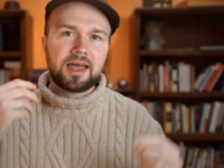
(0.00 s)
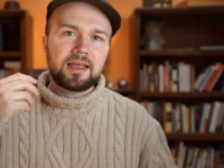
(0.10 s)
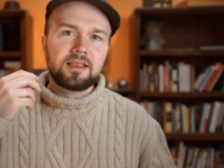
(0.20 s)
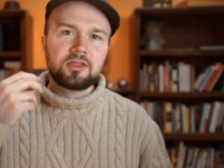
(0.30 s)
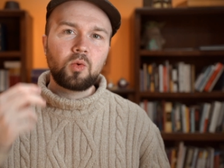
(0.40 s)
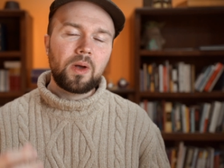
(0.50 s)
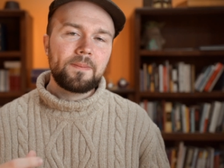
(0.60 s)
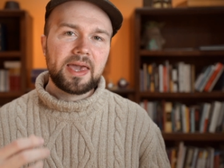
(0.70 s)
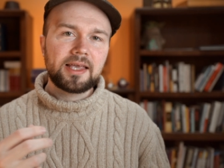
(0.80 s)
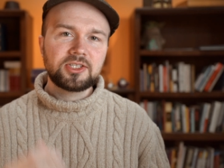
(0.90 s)
on the web
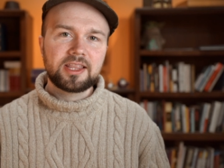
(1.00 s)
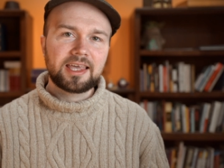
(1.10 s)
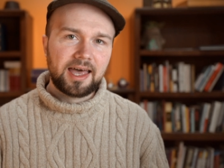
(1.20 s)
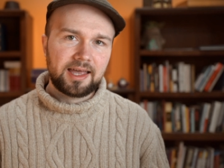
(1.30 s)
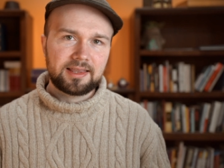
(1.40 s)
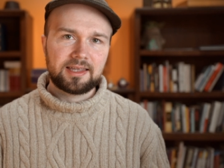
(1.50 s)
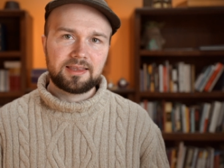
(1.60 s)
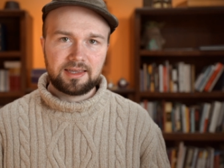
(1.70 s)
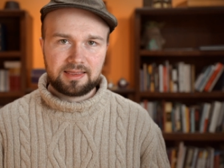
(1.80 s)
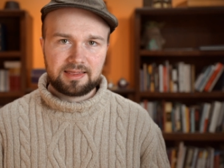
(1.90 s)
page and the content
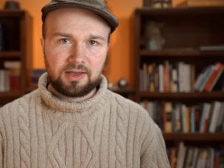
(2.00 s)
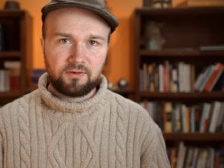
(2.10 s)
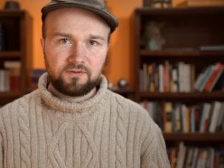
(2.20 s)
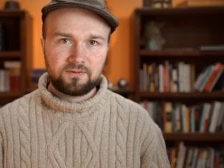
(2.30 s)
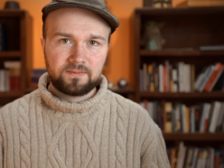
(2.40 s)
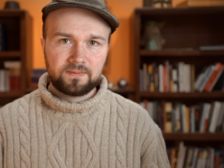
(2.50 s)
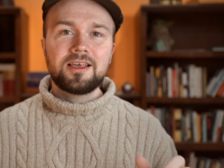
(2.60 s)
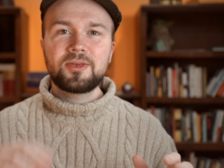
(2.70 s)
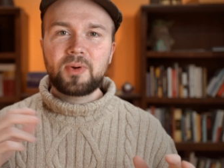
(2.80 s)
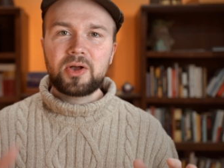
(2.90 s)
itself.
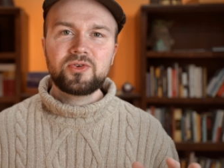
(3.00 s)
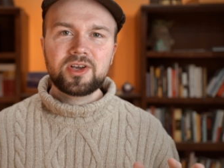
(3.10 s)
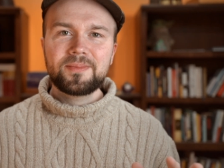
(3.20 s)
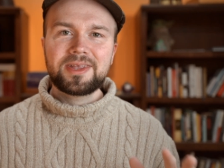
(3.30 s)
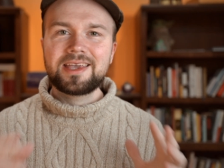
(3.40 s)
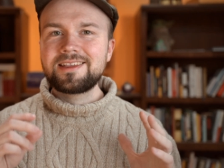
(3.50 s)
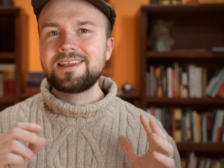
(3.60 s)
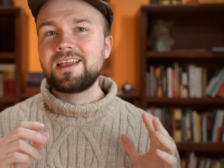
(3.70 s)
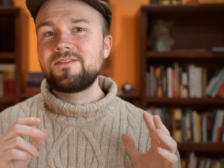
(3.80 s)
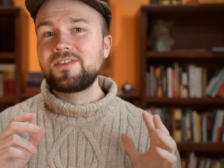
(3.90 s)
The Browser Company has
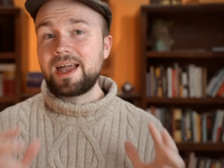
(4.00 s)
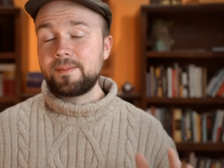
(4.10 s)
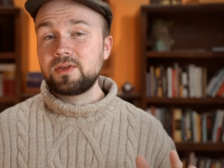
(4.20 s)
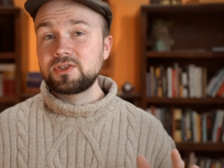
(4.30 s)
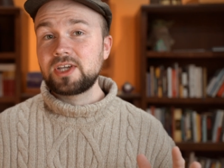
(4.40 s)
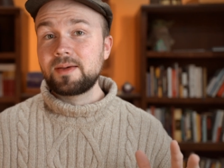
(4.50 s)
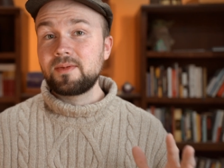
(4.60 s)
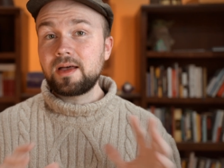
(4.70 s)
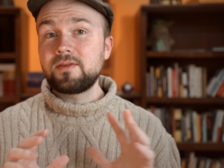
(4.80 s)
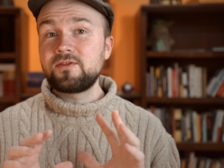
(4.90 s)
done a phenomenal
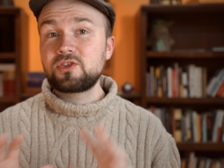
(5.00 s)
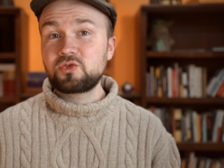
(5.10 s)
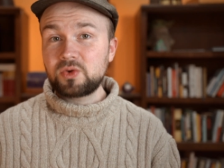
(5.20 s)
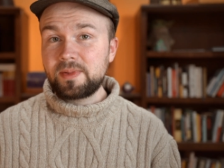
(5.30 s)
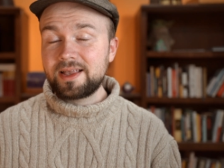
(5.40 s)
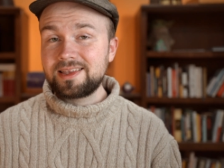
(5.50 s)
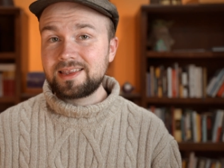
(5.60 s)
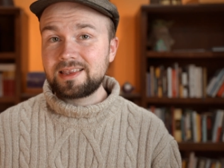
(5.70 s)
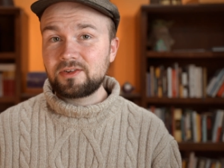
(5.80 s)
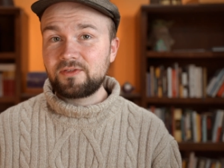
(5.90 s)
job of streamlining
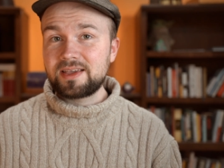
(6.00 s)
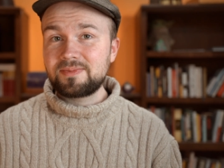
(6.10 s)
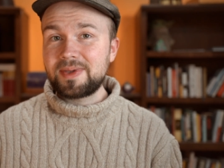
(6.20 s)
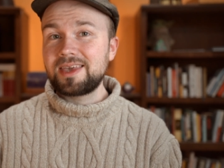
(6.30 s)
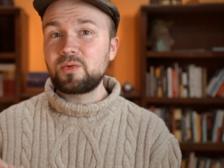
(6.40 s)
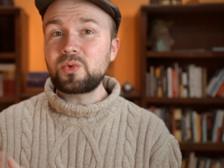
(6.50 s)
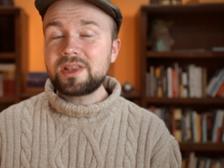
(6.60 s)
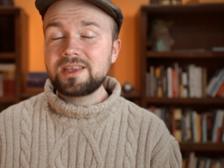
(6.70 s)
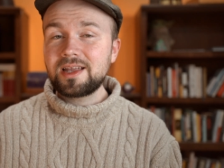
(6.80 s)
the interface, making it really